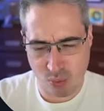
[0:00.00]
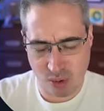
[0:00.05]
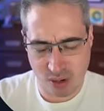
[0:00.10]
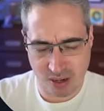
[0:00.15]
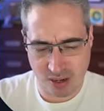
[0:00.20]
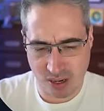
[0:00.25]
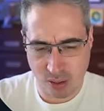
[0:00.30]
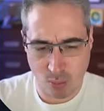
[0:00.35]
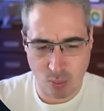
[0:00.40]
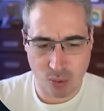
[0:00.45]

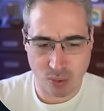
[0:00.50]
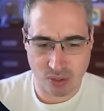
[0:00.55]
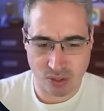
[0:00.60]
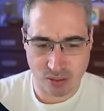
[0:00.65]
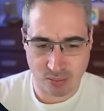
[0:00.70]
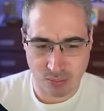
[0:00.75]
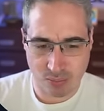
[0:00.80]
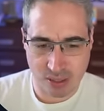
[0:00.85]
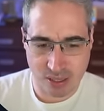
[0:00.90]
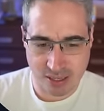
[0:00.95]
where it
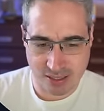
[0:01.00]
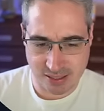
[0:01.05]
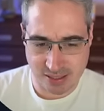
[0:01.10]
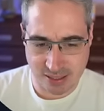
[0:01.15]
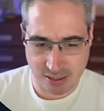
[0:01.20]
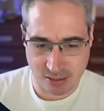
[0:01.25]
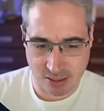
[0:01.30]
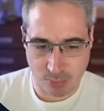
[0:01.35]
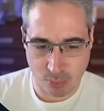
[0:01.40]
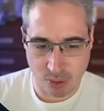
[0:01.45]
won't
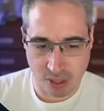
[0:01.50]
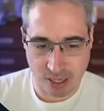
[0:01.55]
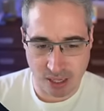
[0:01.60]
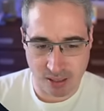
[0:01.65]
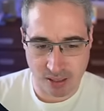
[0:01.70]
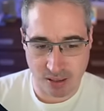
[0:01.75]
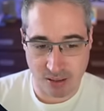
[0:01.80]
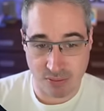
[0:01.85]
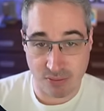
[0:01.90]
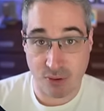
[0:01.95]
necessarily bring
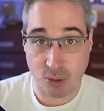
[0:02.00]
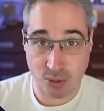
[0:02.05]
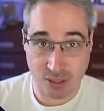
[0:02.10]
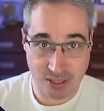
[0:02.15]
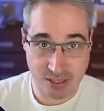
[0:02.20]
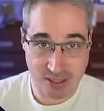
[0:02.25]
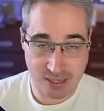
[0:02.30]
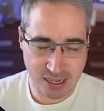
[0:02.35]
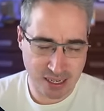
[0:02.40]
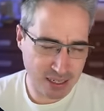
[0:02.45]
in the
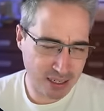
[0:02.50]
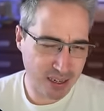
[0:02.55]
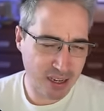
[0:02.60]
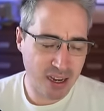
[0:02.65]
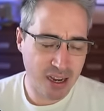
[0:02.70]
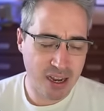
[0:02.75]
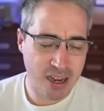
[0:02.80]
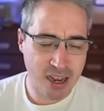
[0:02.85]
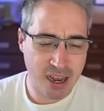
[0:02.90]
focus state.